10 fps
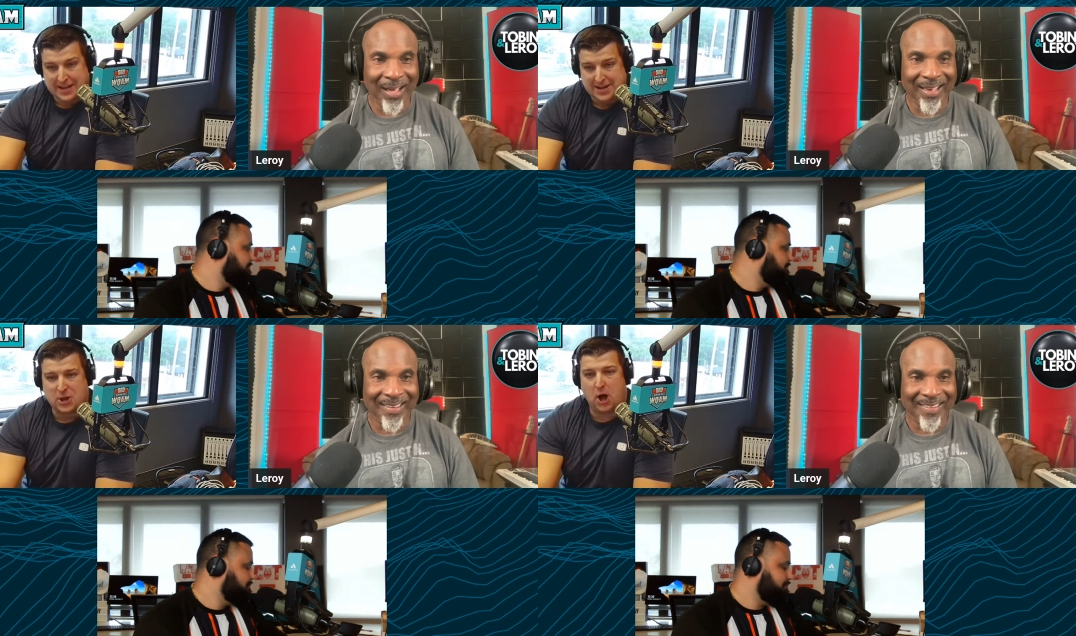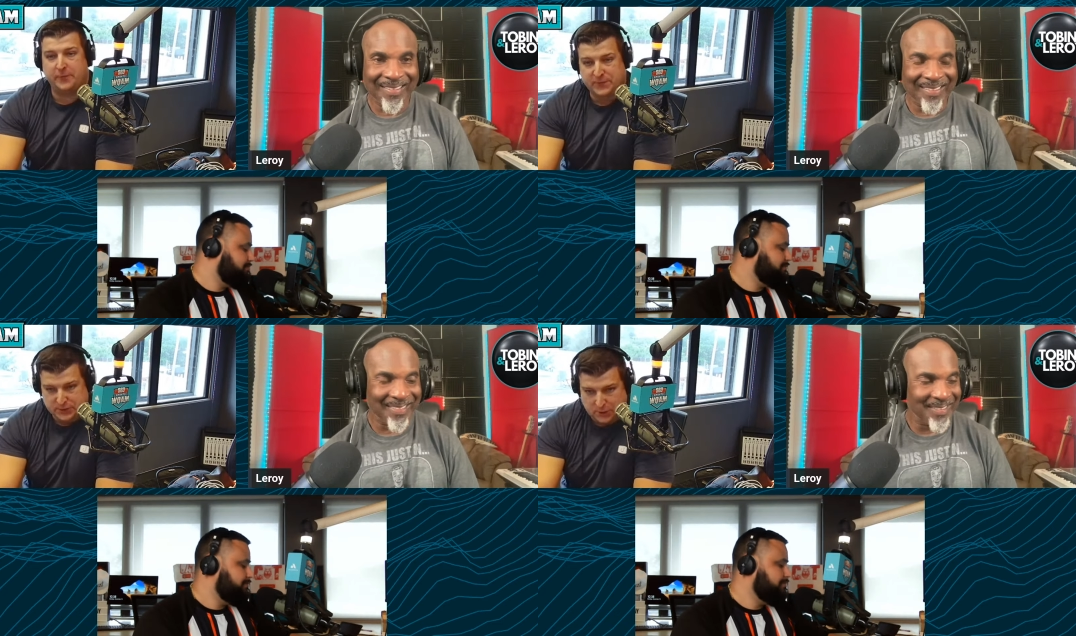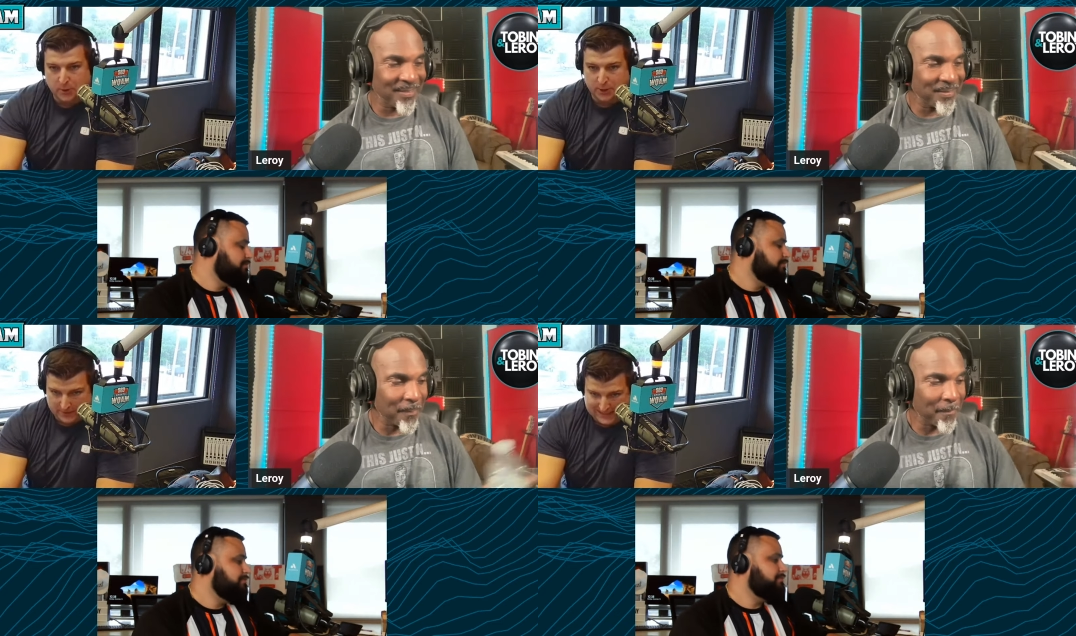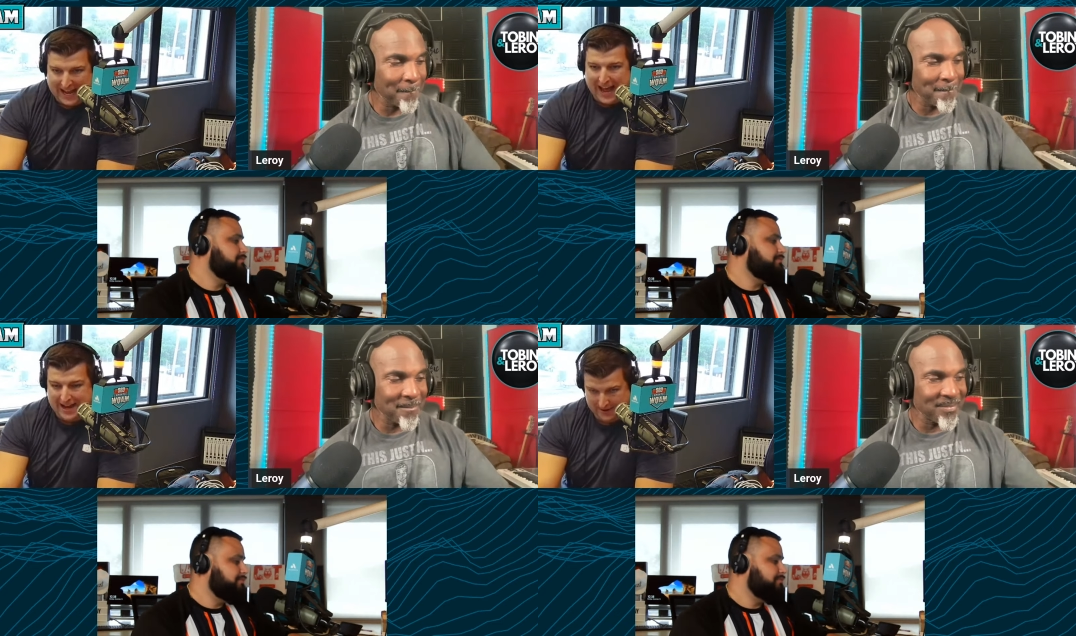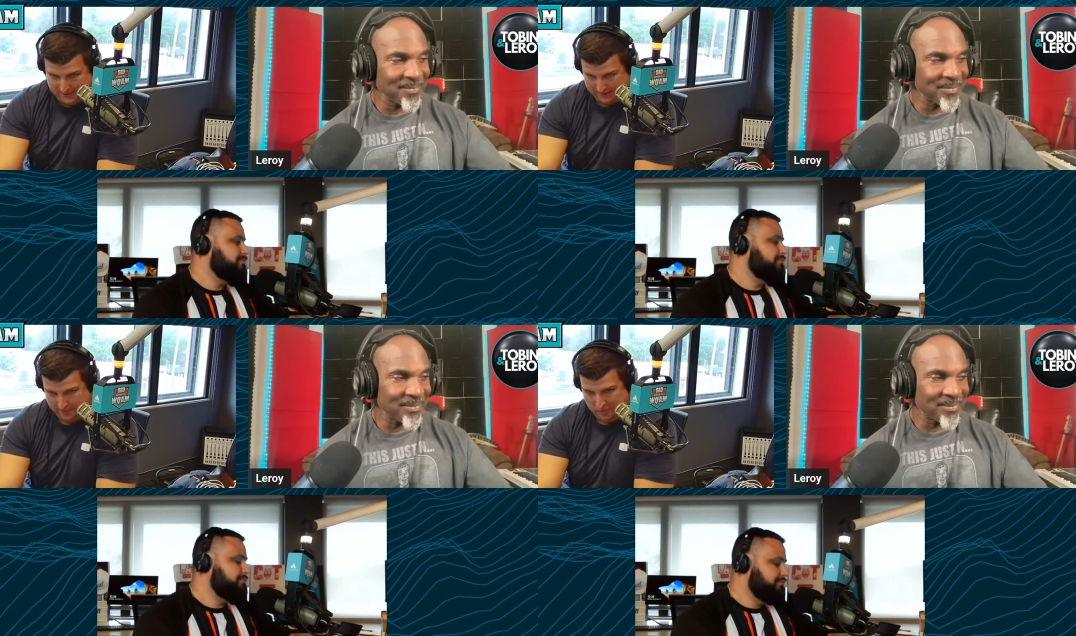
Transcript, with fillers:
Speaker 1: he called for Tua to retire.